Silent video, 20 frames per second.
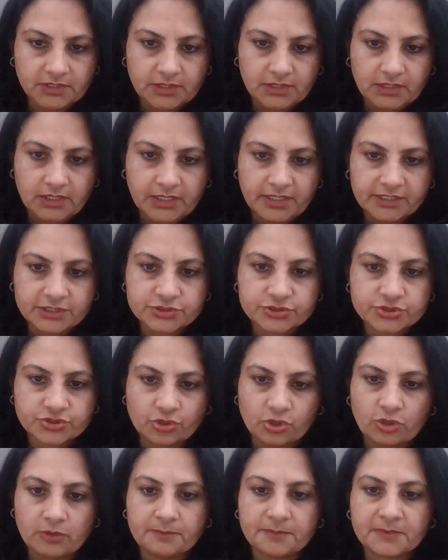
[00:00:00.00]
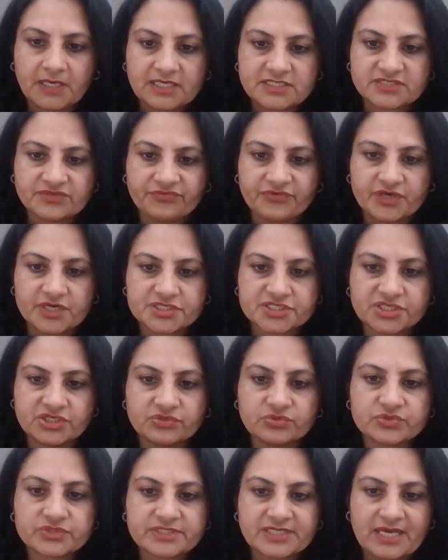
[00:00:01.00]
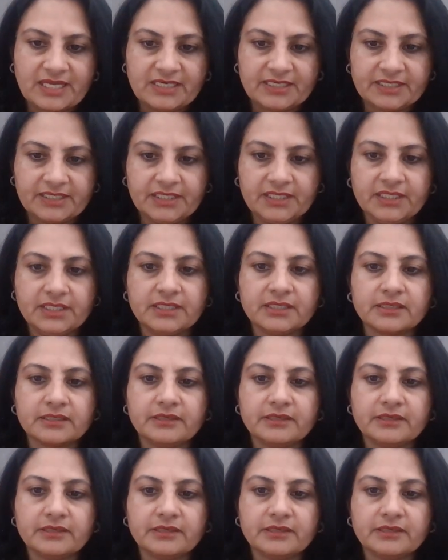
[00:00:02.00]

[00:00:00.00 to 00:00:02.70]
Link job classification to salary,